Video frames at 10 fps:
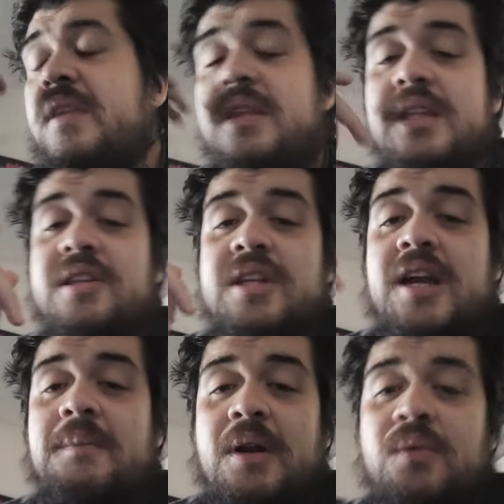this
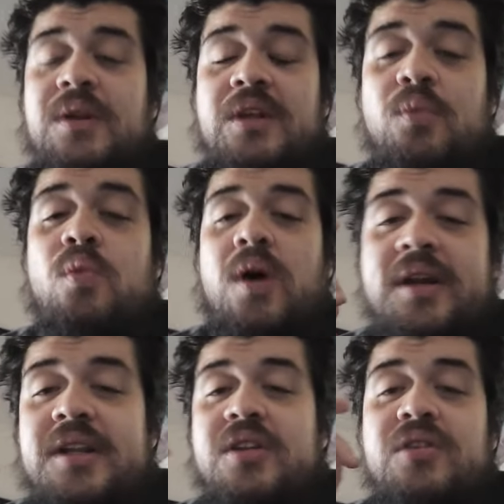time I really
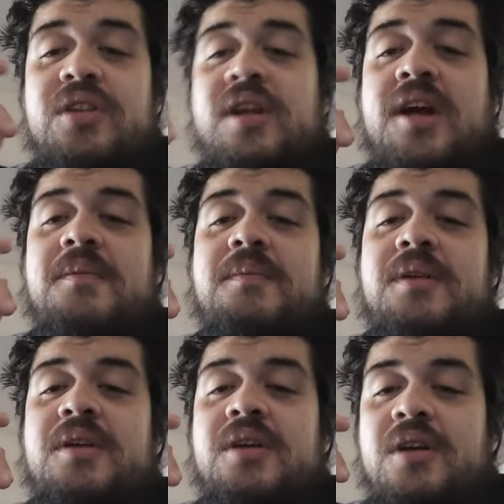wanted to stop
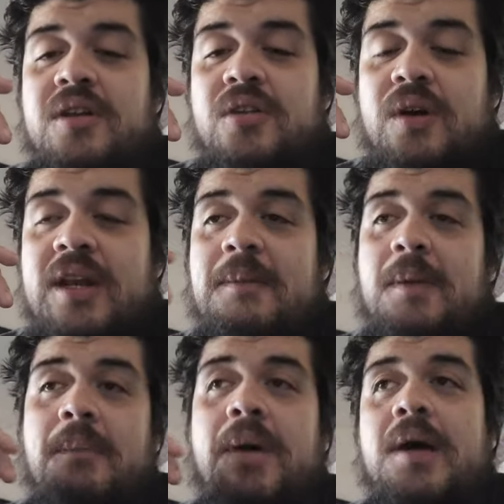so I let
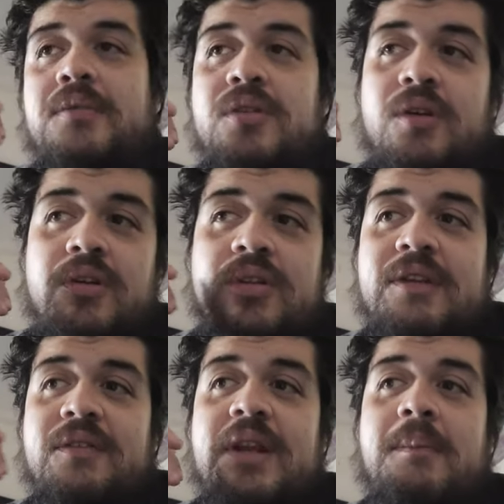my pops know I was
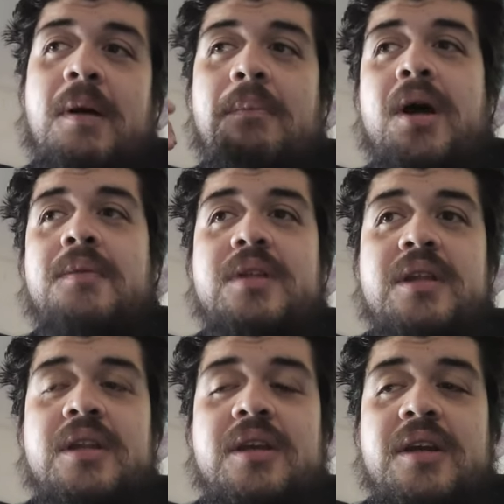living at my pops at
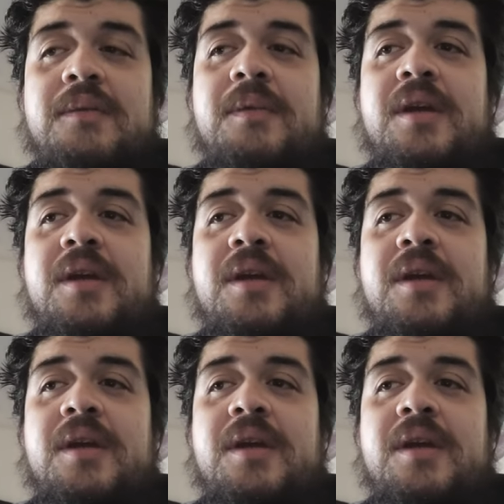the time